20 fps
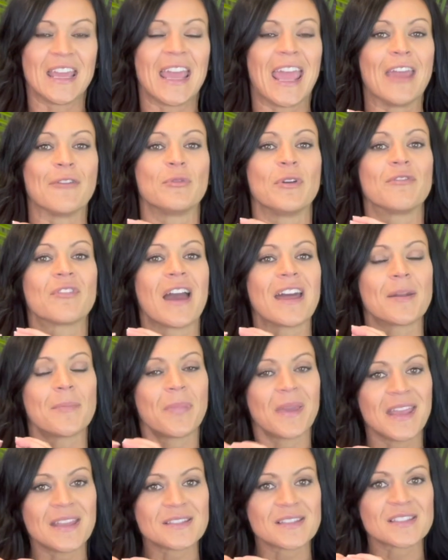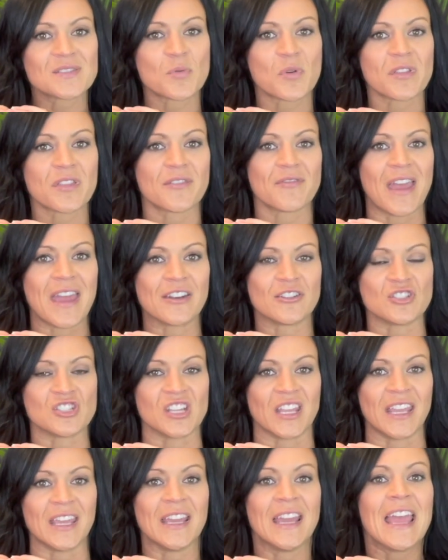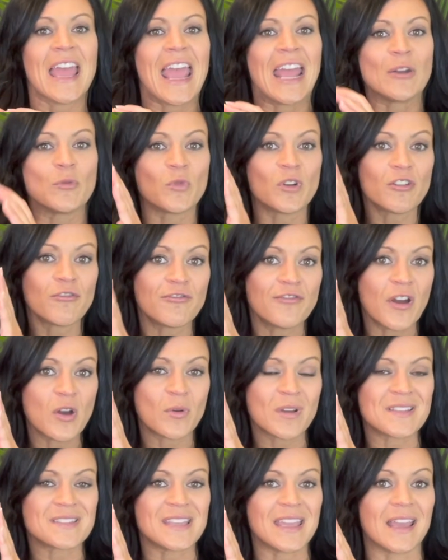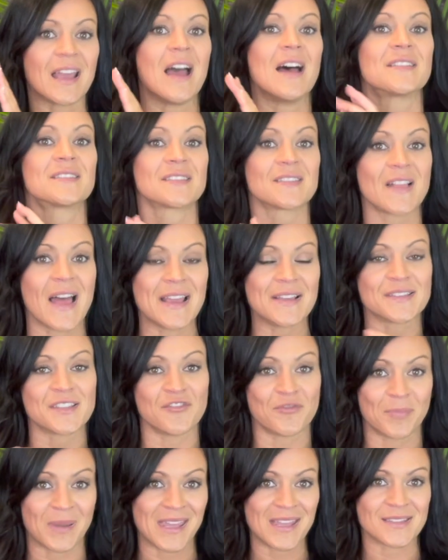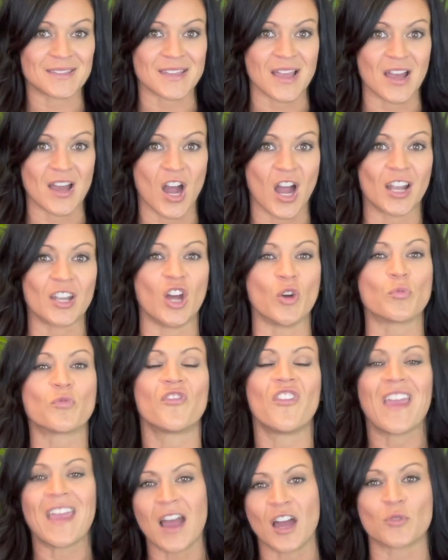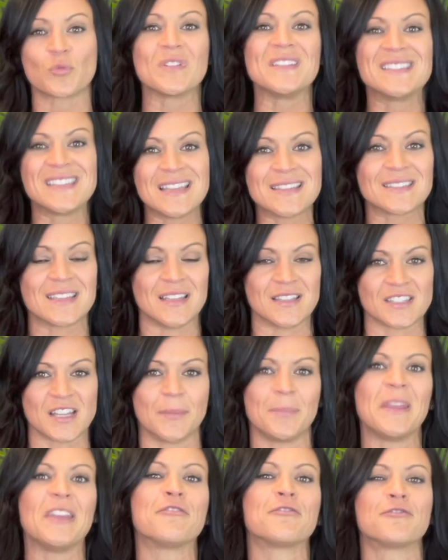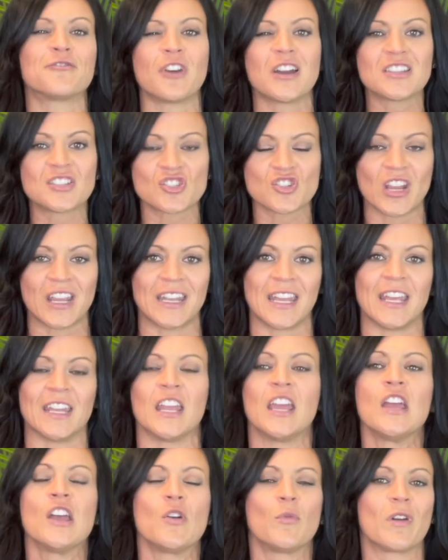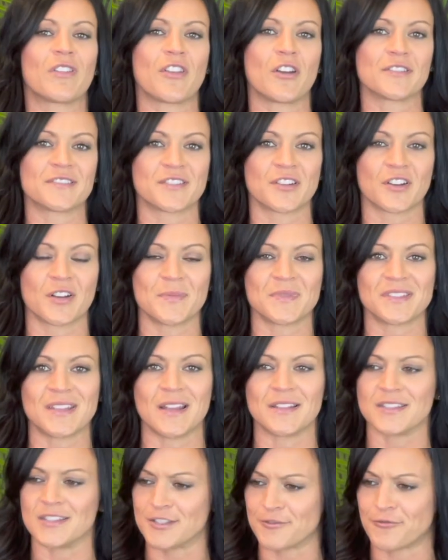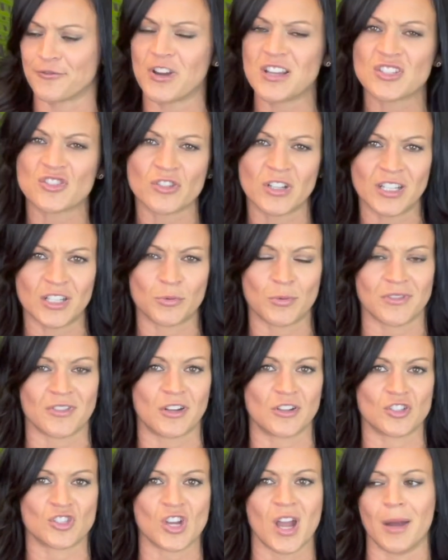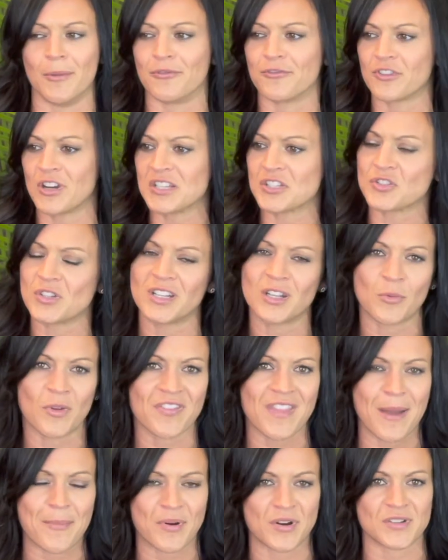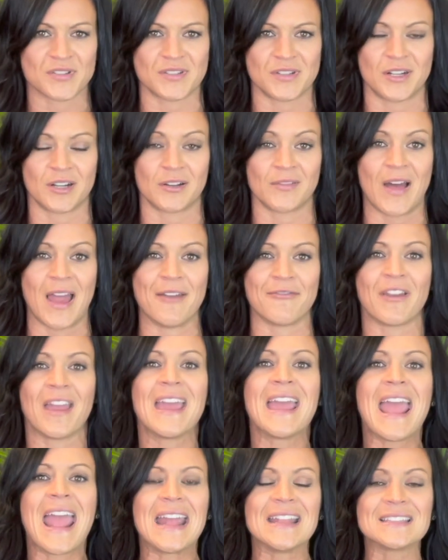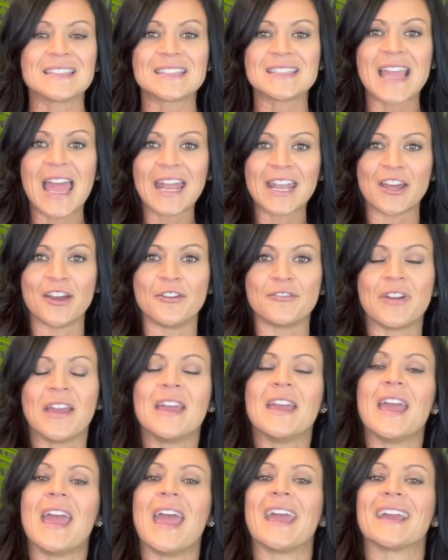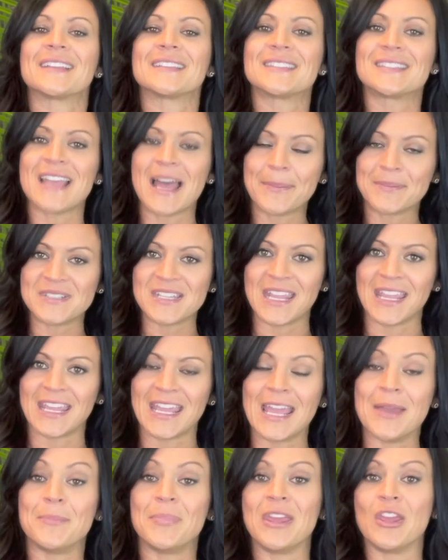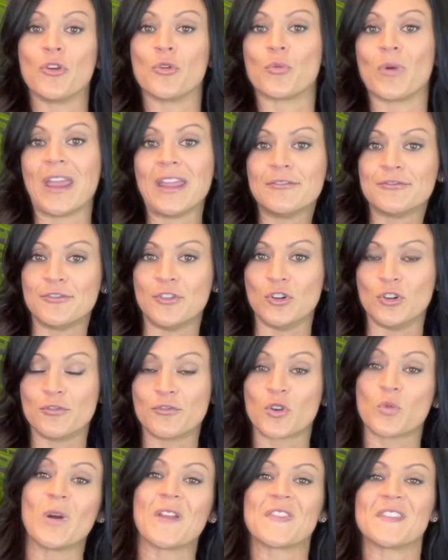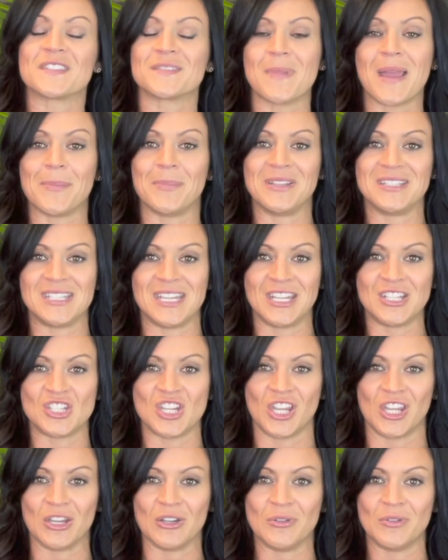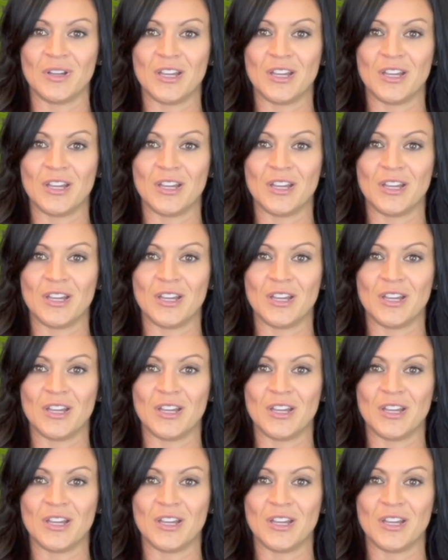If we've got a pizza's worth of energy and we're focusing a slice of pizza on resistance, on being frustrated with our circumstances, frustrated with our job, frustrated with that person in our life, instead of accepting and being grateful for what this might be teaching you,